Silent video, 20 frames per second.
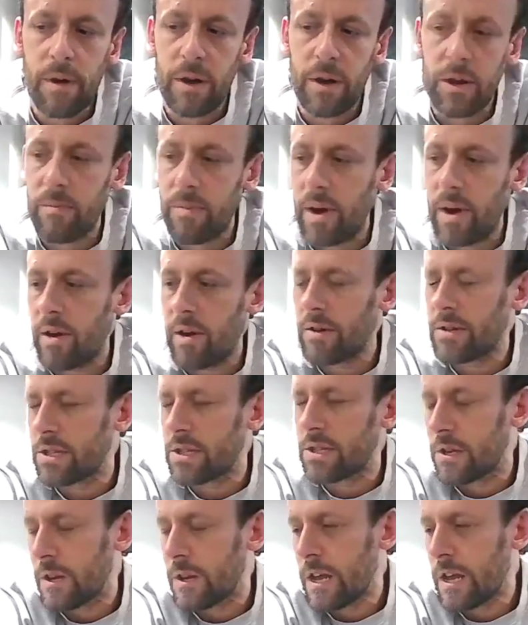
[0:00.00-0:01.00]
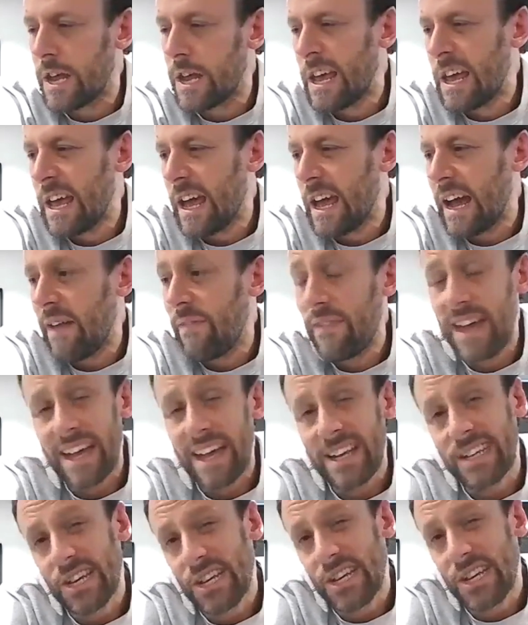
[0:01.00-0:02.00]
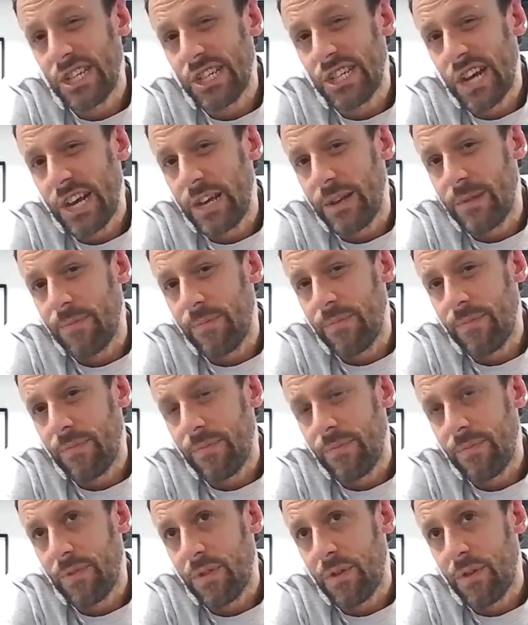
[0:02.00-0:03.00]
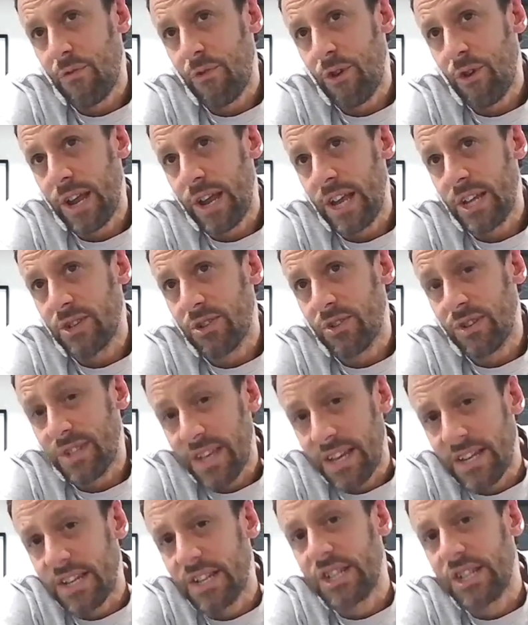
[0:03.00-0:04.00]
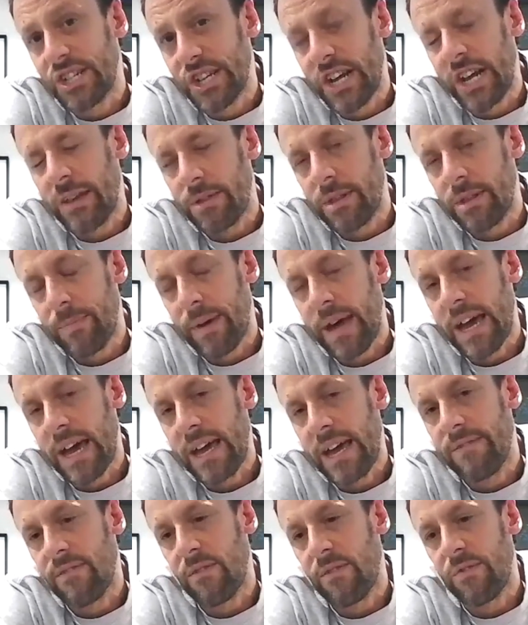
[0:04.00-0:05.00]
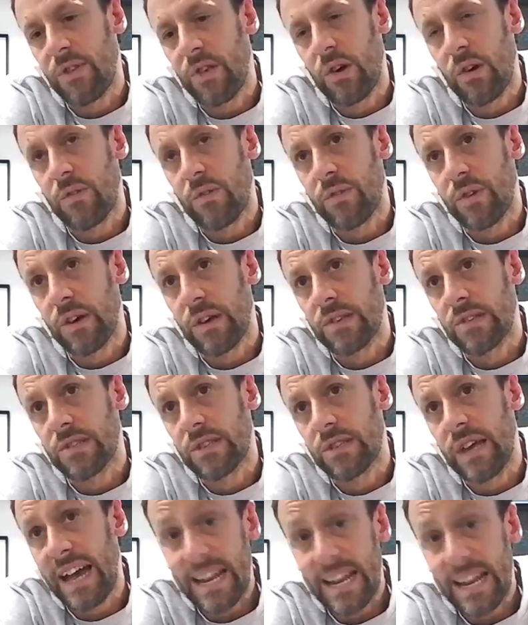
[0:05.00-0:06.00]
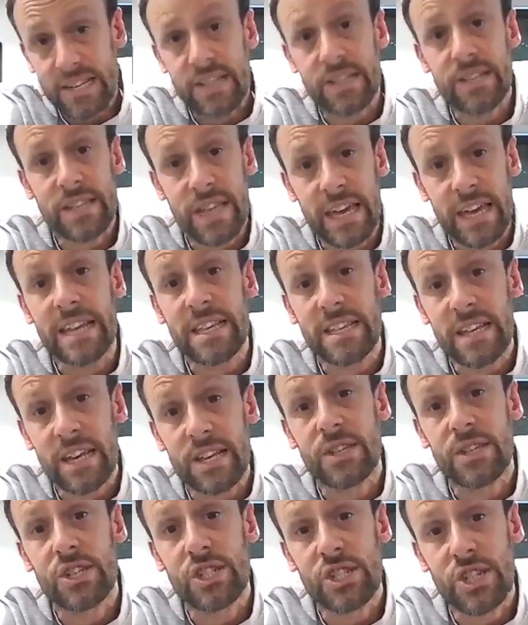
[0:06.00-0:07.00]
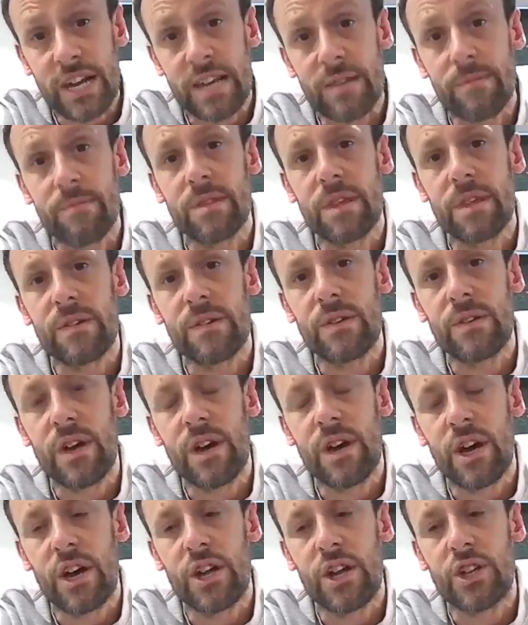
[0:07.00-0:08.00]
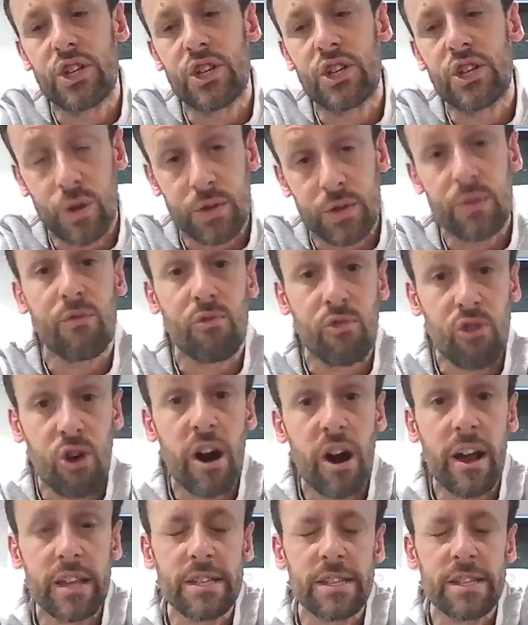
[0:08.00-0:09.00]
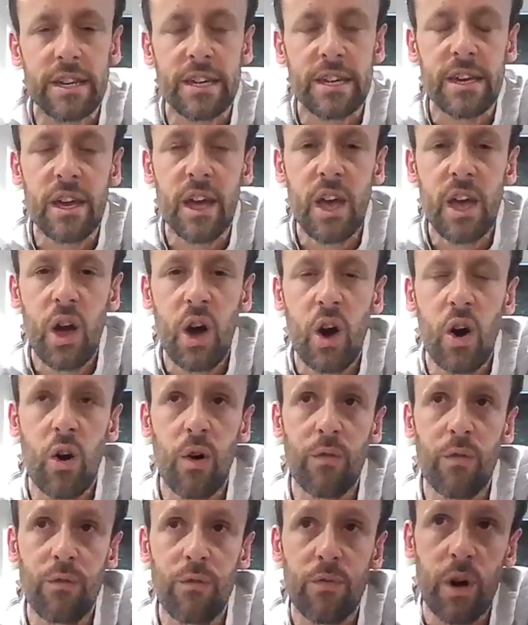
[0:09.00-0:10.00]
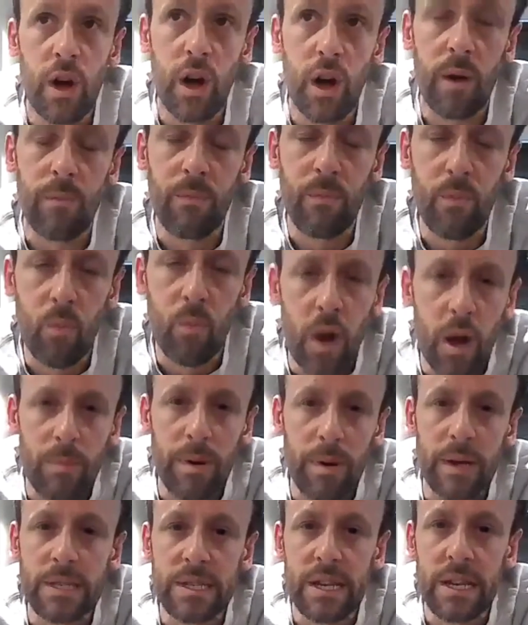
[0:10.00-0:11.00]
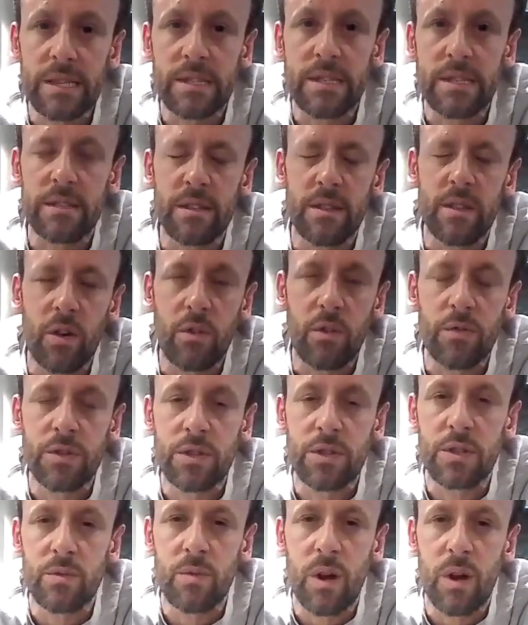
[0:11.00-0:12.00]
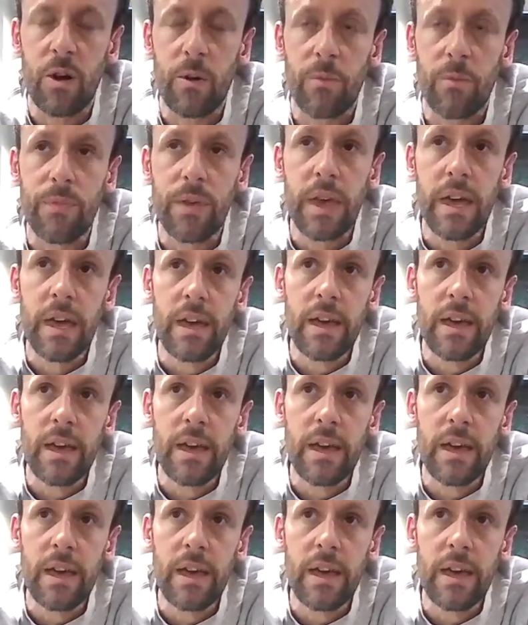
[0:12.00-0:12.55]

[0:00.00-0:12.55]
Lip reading: by comparison, and that does shape the front entrance. That does shape the behaviour of the office, and it does shape the choice or variety of workplace settings in the office as well.